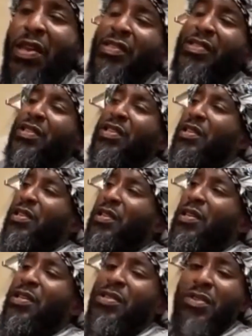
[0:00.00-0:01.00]
It's
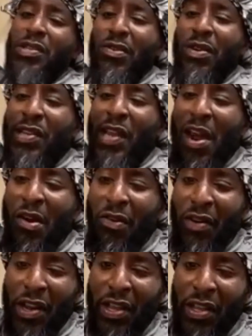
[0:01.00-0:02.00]
on a
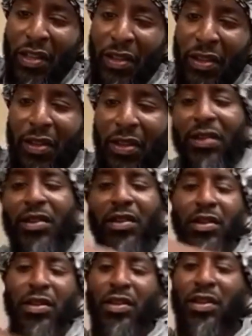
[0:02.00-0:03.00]
downgrade.
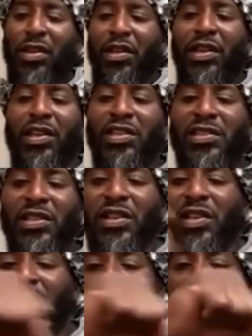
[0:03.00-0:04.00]
He's sitting